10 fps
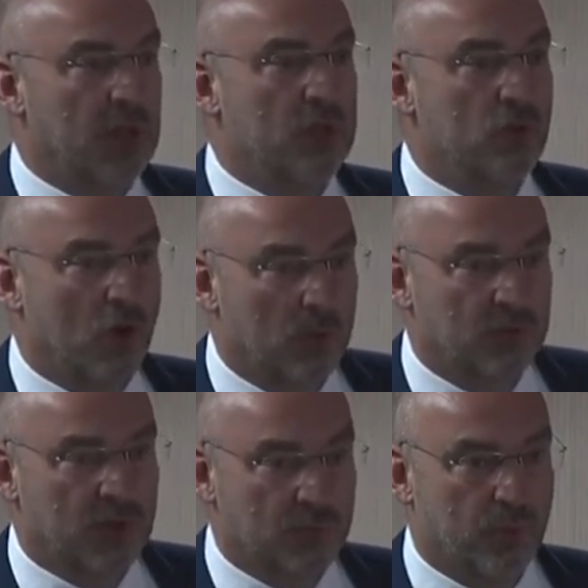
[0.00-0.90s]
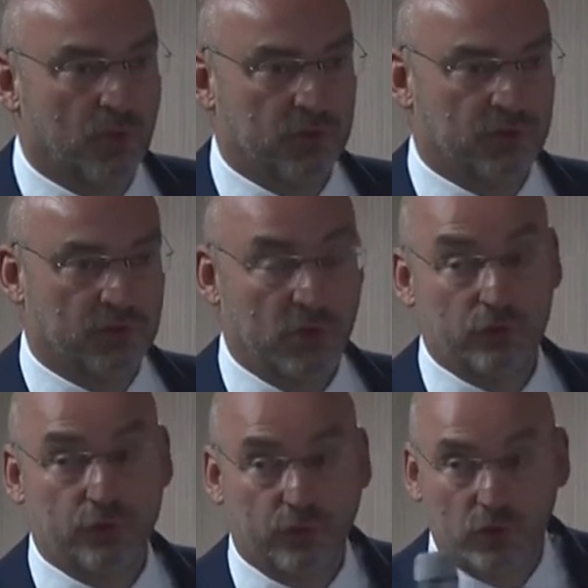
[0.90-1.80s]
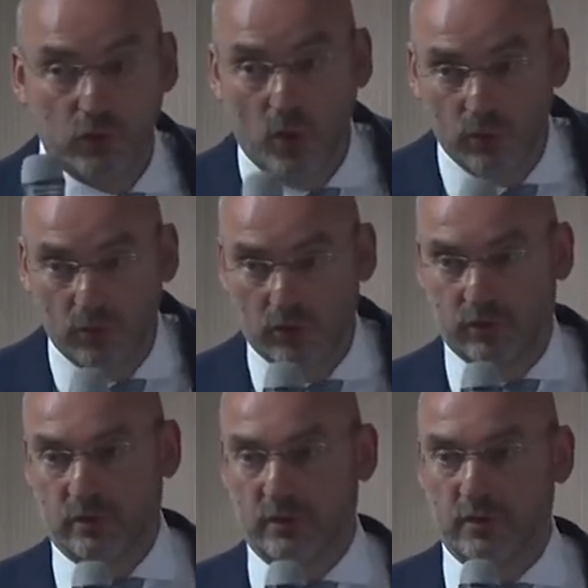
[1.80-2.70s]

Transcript: enormous importance also for your work.